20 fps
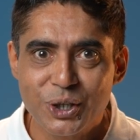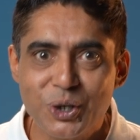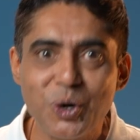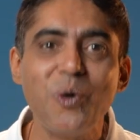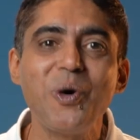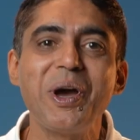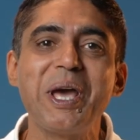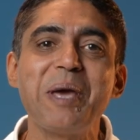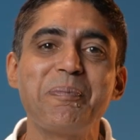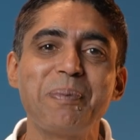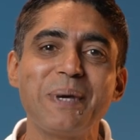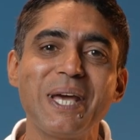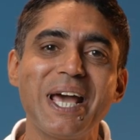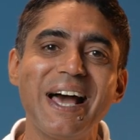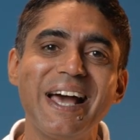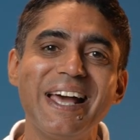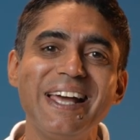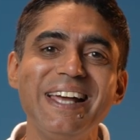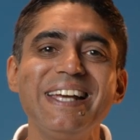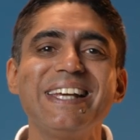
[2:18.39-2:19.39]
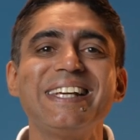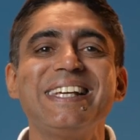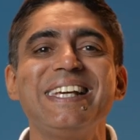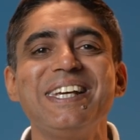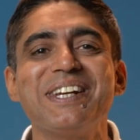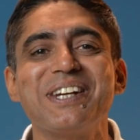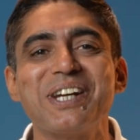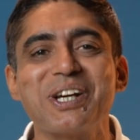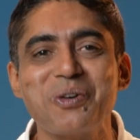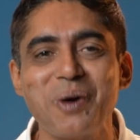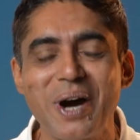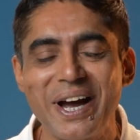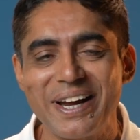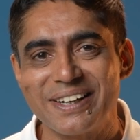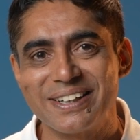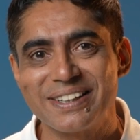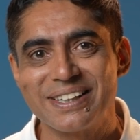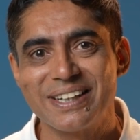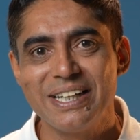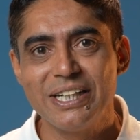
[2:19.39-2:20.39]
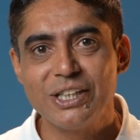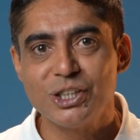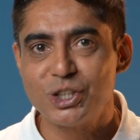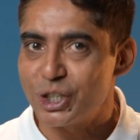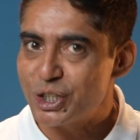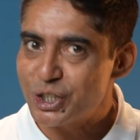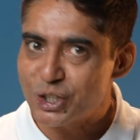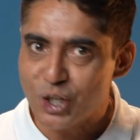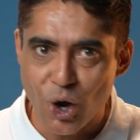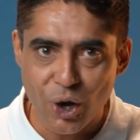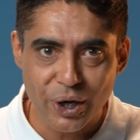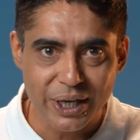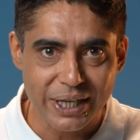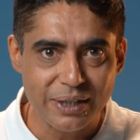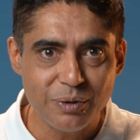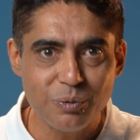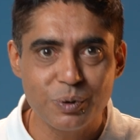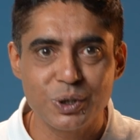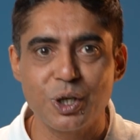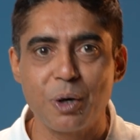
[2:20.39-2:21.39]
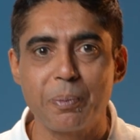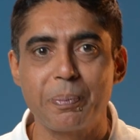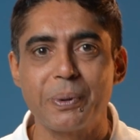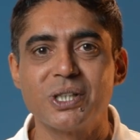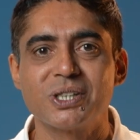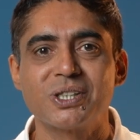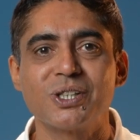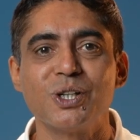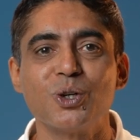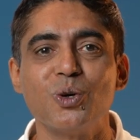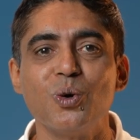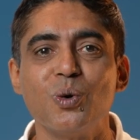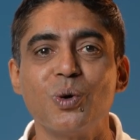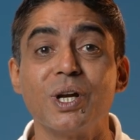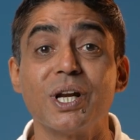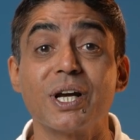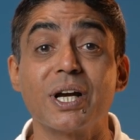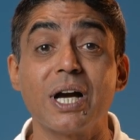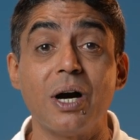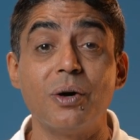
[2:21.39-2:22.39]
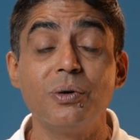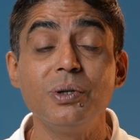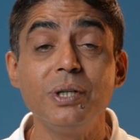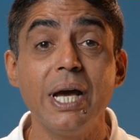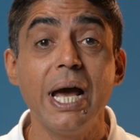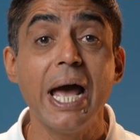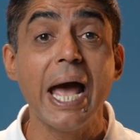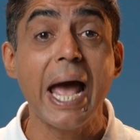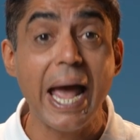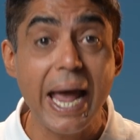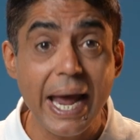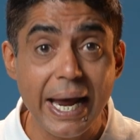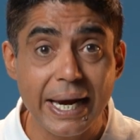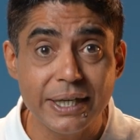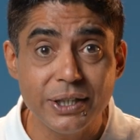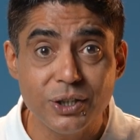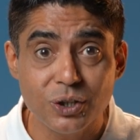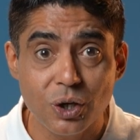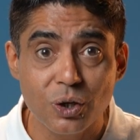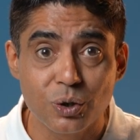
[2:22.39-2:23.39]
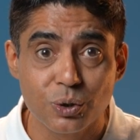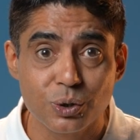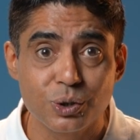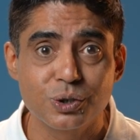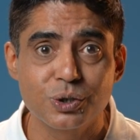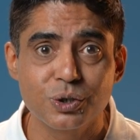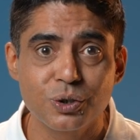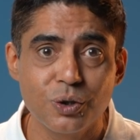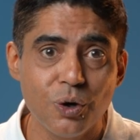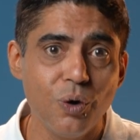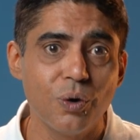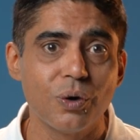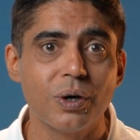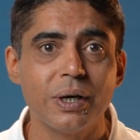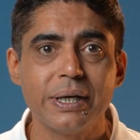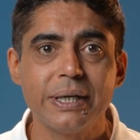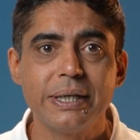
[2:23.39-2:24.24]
No API key required. Just log in with your personal Google account and you're good to go.